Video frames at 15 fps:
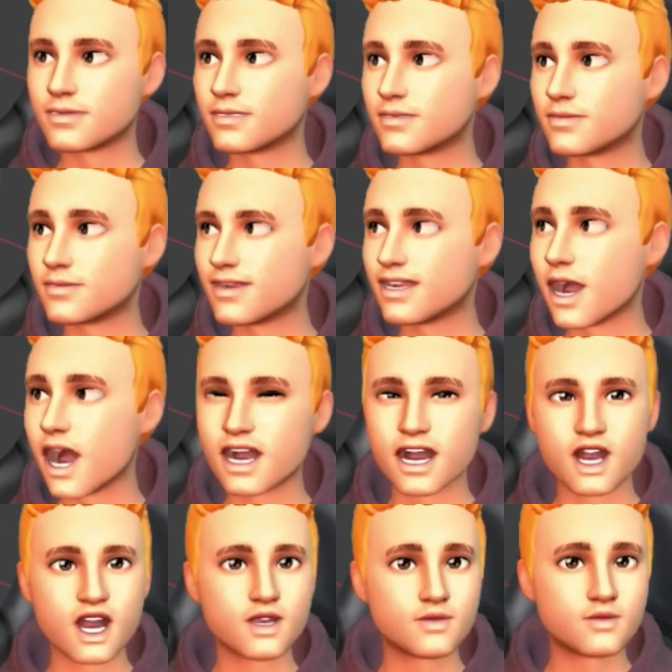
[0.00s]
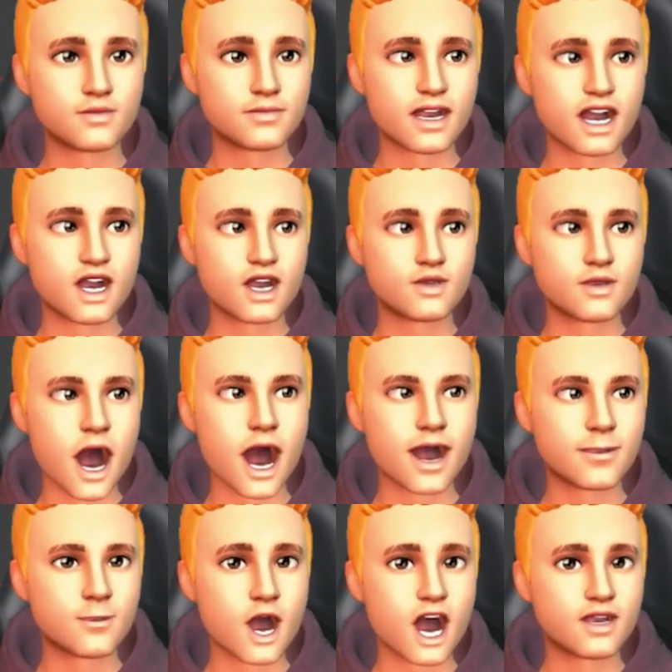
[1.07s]
this icon and add
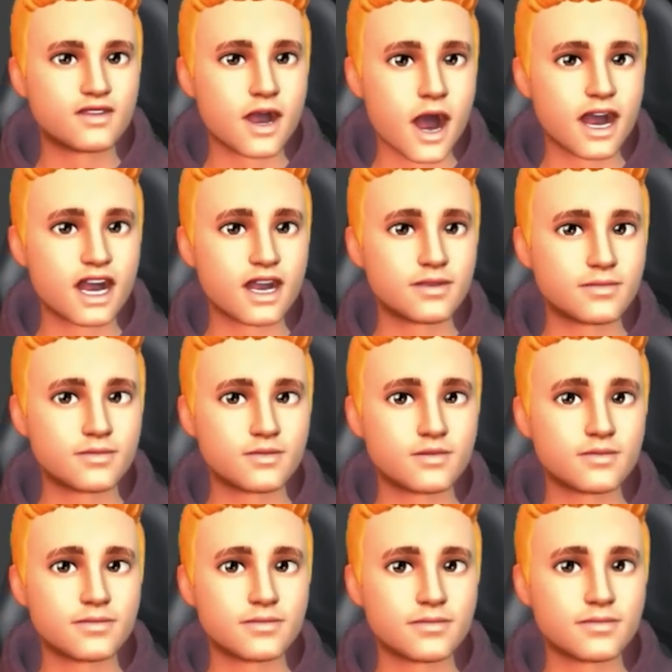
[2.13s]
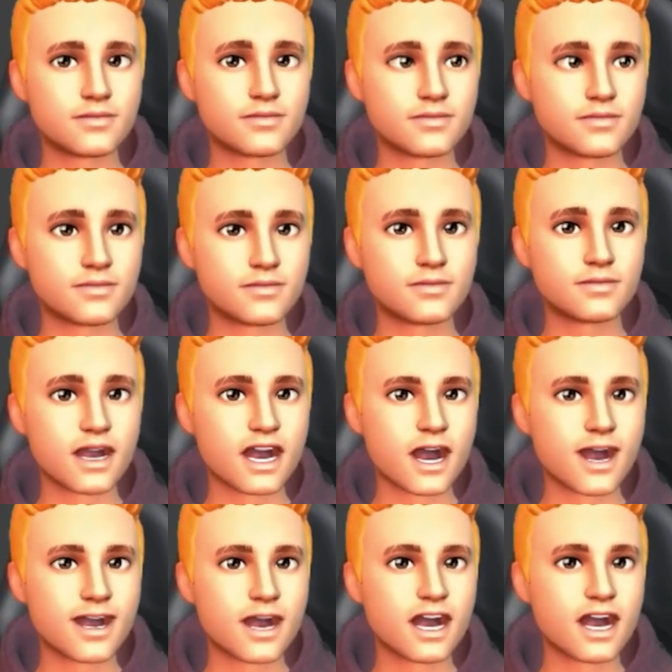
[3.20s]
modifier
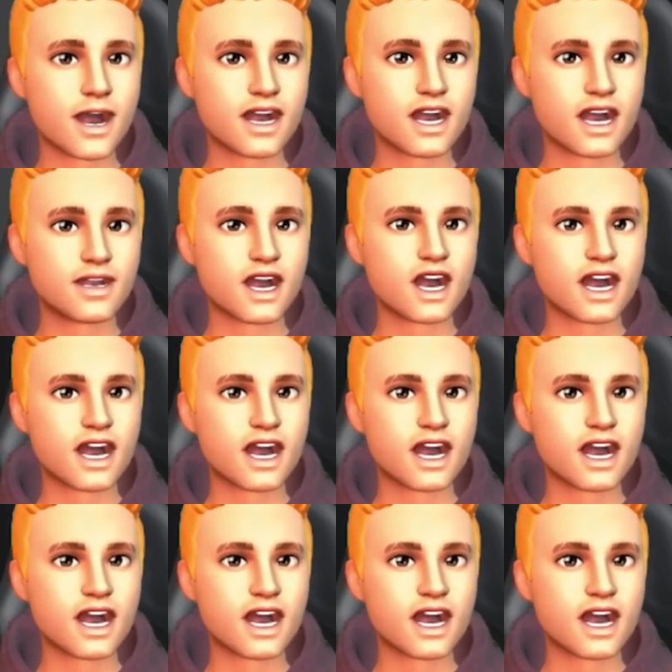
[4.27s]
generate and then